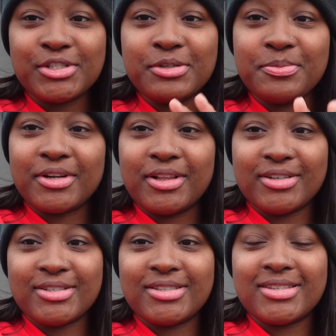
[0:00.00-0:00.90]
super
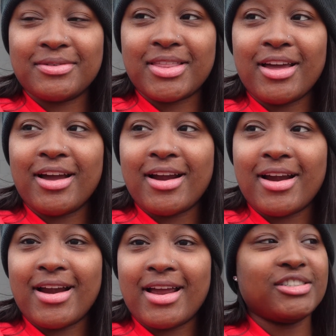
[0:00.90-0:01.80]
close with
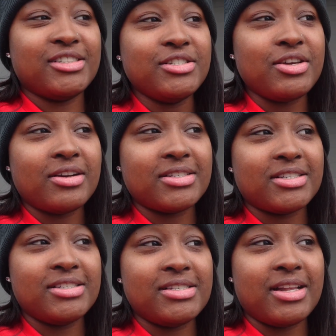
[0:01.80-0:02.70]
her she told us
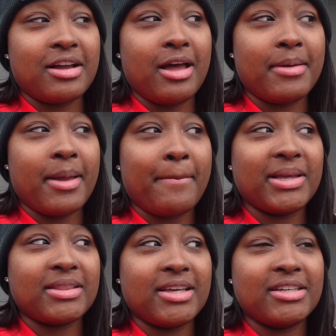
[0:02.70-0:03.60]
that she's not coming
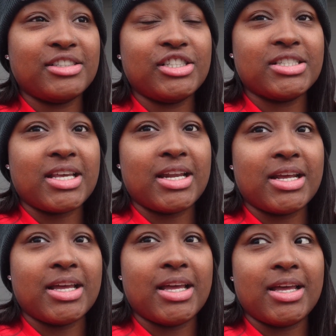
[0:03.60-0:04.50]
but then she's
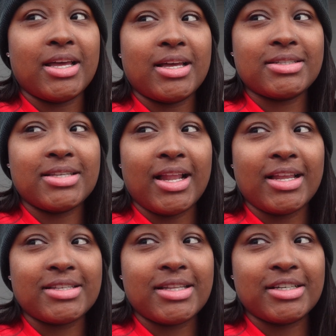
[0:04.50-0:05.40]
gonna tell
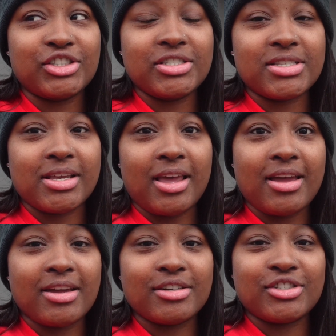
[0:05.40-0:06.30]
us that she's
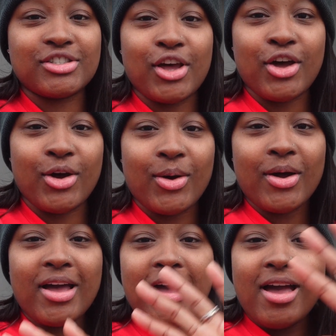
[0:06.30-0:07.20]
engaged so
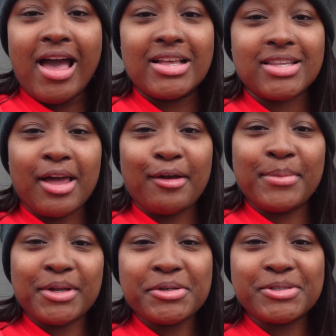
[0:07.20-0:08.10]
it's like
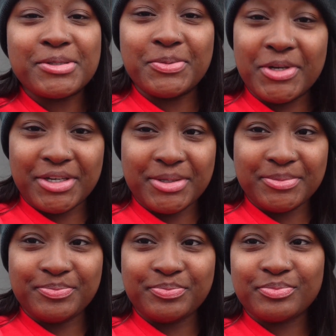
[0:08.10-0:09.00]
bittersweet
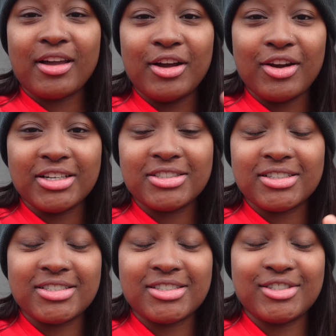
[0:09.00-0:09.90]

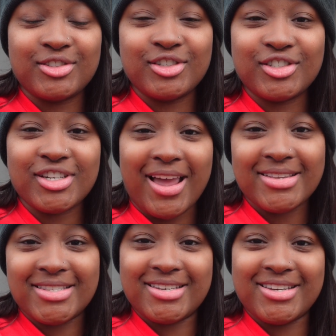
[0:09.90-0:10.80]
congratulations to
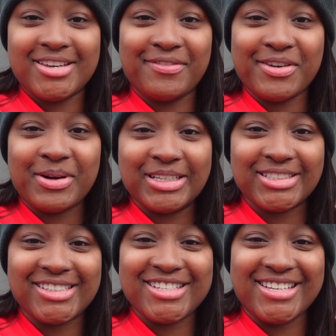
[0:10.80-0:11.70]
Jazzy if you're
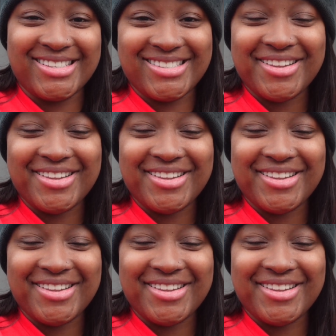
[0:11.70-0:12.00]
watching this